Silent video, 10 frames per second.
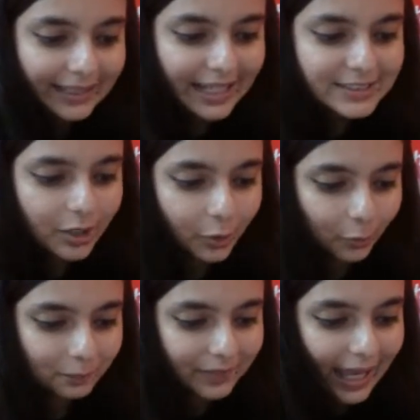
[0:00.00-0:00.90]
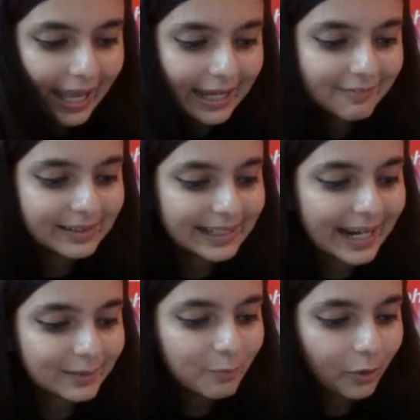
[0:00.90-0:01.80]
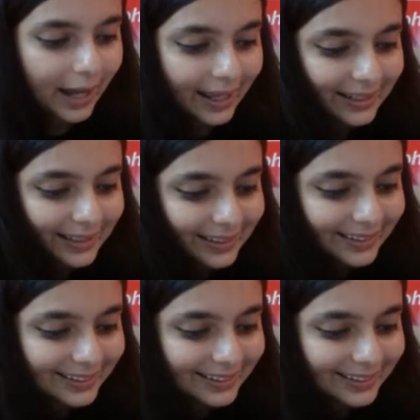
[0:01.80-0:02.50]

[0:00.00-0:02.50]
Yes or no? He will get more angry.